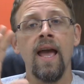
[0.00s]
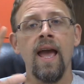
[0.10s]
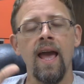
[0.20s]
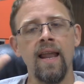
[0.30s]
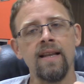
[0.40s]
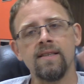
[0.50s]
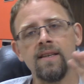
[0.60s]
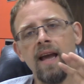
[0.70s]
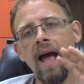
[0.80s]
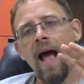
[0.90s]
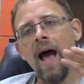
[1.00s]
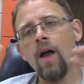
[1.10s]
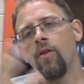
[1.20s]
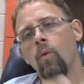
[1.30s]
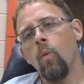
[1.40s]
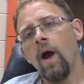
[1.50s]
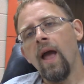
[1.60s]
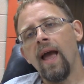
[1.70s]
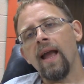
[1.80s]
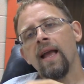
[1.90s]
And it's out of the
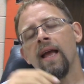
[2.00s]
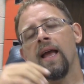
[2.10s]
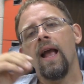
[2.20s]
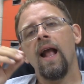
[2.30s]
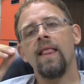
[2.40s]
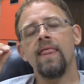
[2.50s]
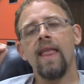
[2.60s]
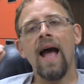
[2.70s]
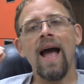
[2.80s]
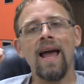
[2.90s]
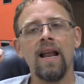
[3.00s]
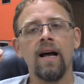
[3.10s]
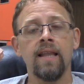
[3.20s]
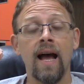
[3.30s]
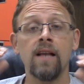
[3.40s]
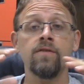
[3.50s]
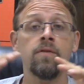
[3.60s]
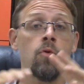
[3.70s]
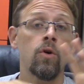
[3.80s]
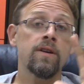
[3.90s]
way. And that allows for
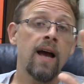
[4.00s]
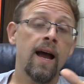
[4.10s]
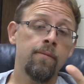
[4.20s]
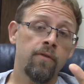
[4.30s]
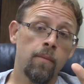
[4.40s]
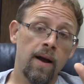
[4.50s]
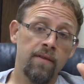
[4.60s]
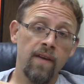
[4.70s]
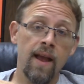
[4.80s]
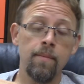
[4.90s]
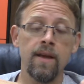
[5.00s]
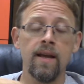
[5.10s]
more time for my family.